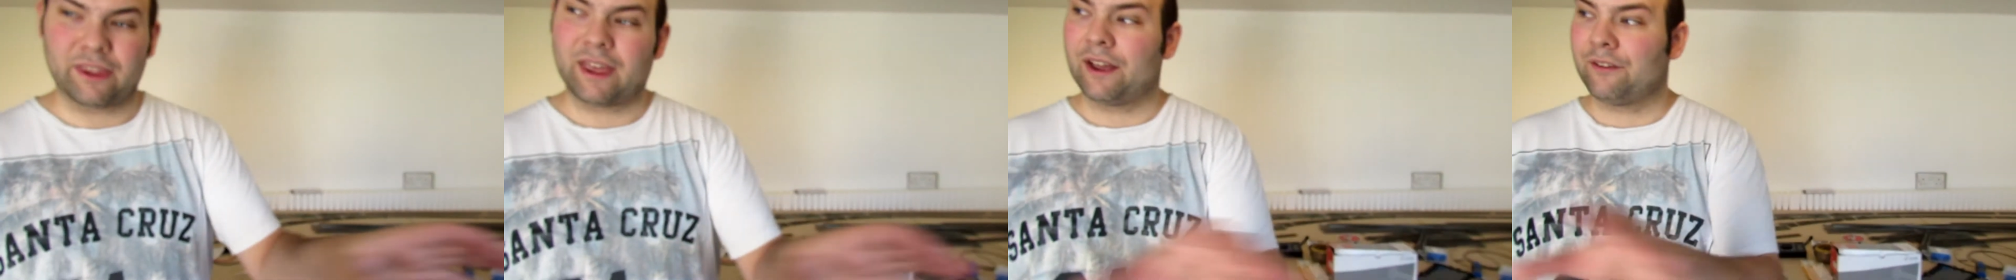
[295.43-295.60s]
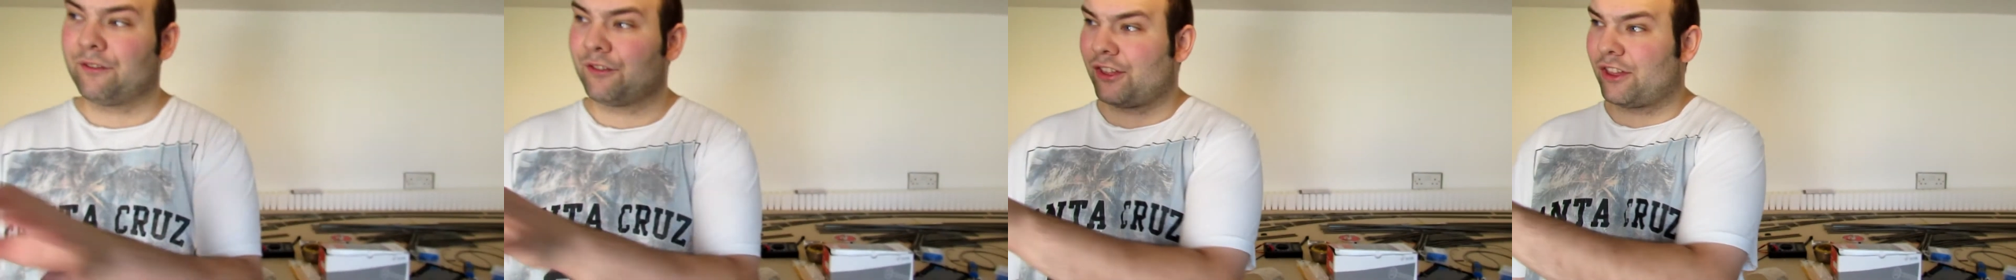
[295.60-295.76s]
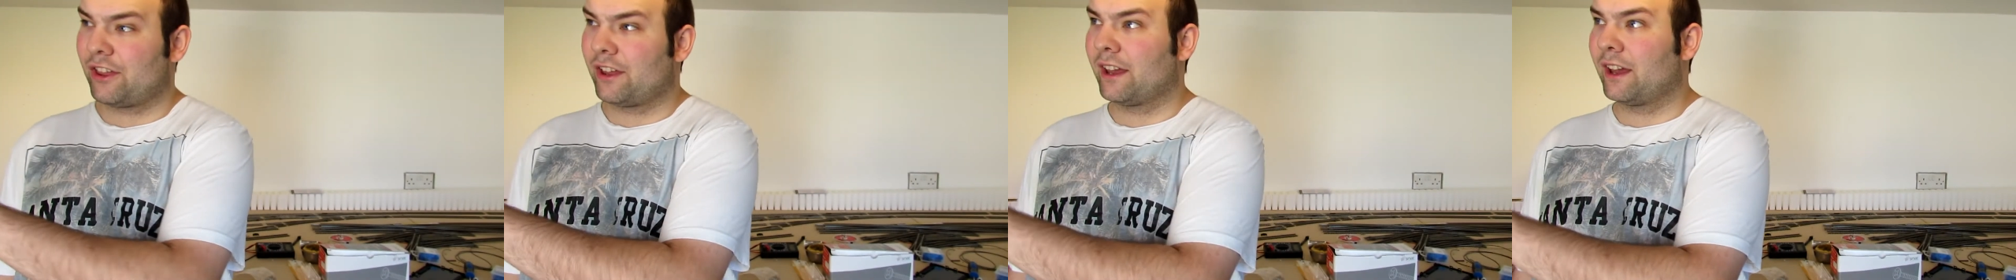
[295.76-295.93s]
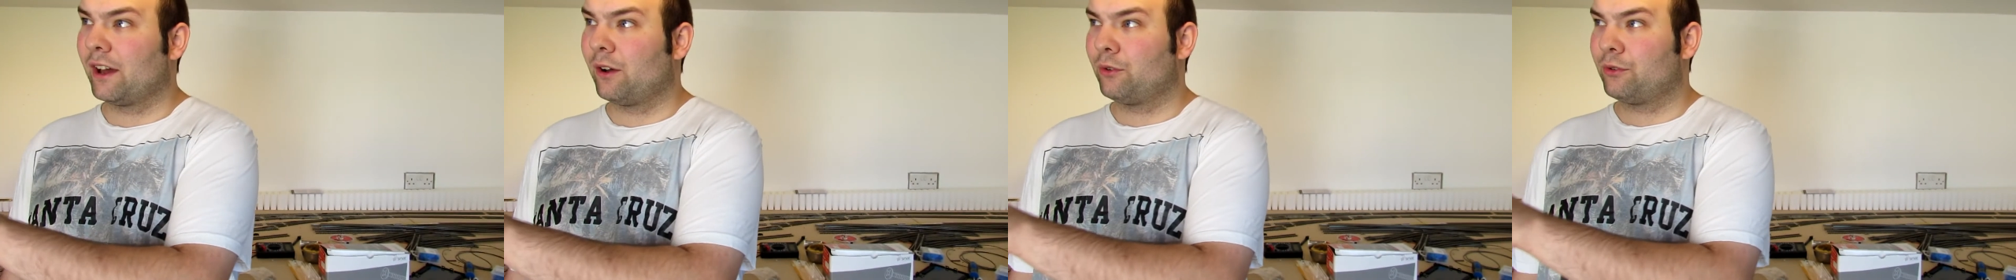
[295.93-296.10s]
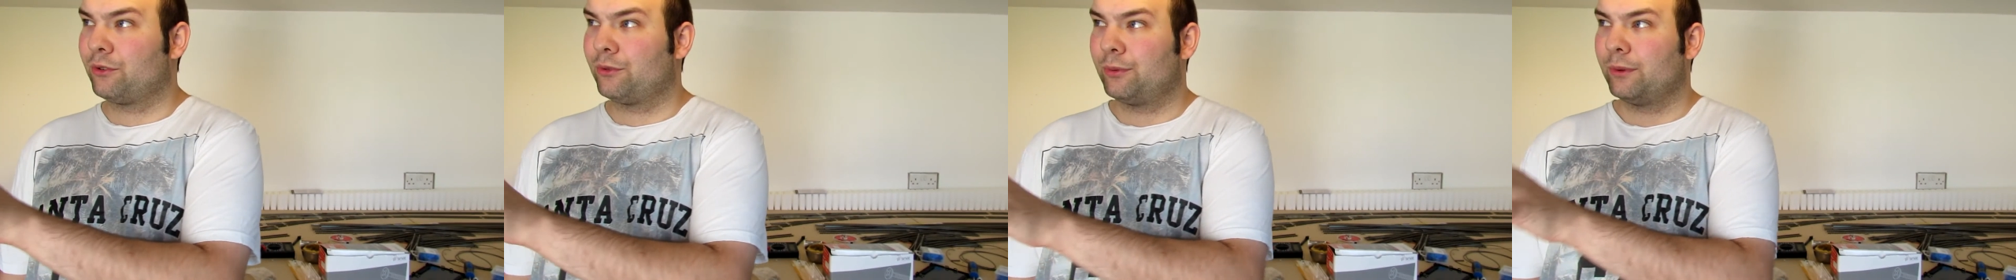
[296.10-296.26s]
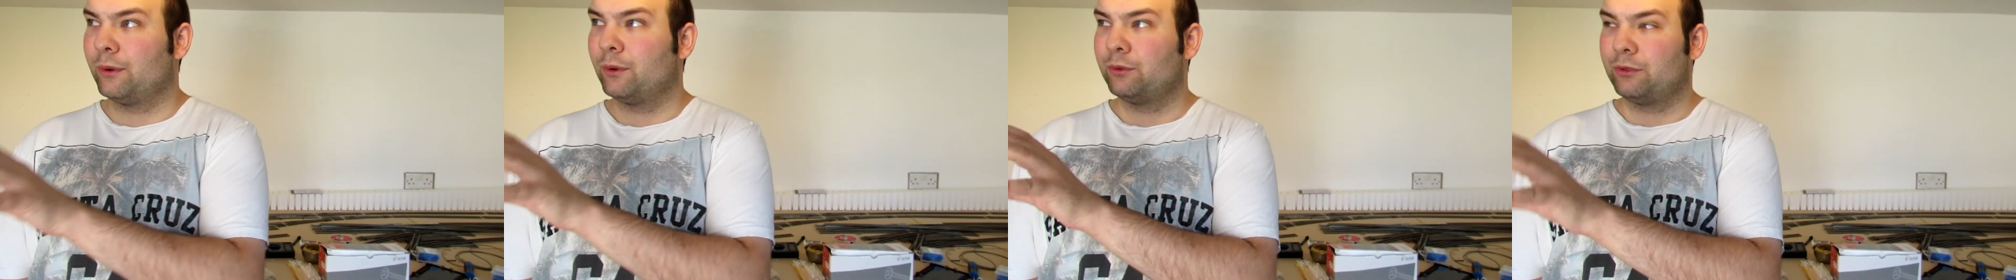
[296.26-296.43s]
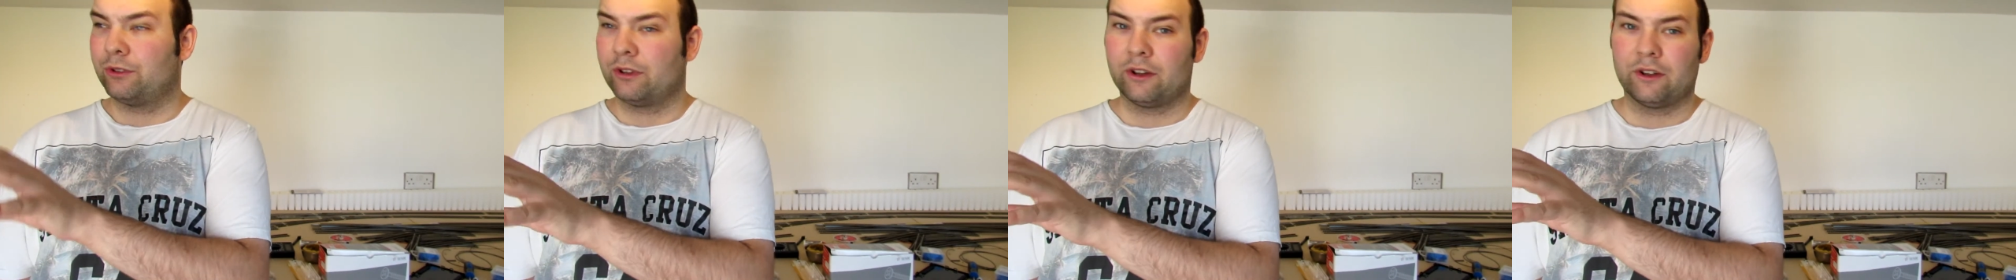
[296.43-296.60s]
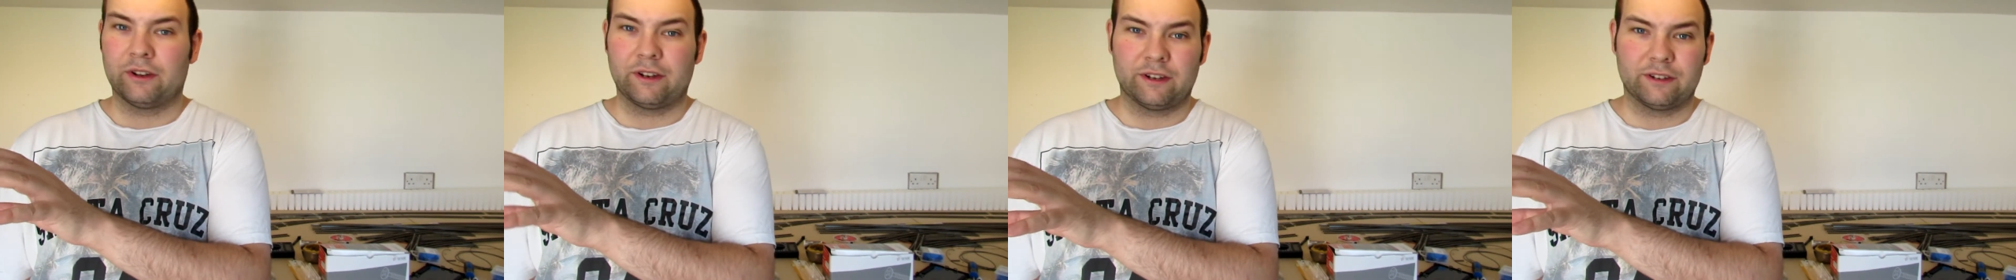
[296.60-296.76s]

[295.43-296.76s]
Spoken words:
everything else will turn